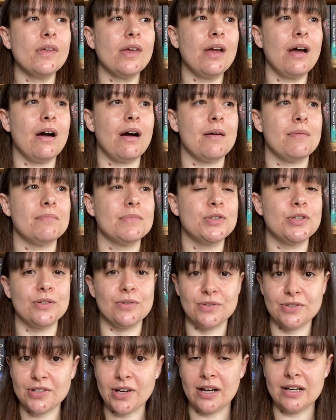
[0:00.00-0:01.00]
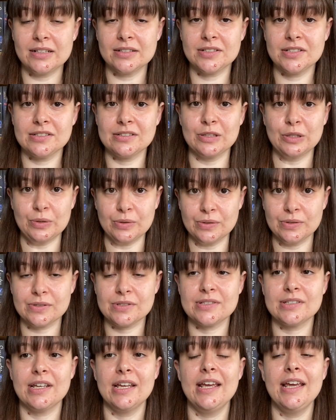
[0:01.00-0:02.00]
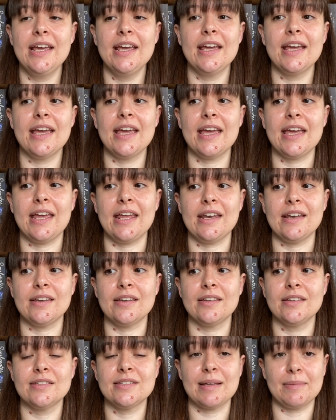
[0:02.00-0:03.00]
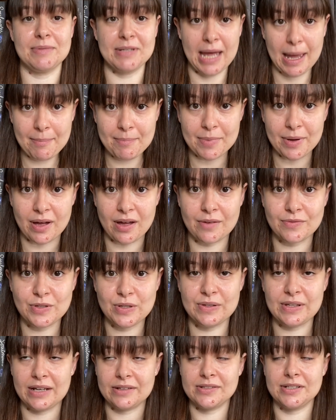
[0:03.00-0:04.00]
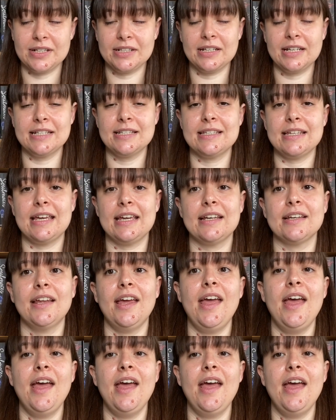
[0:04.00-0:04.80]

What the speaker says: to start the course in September of 2019.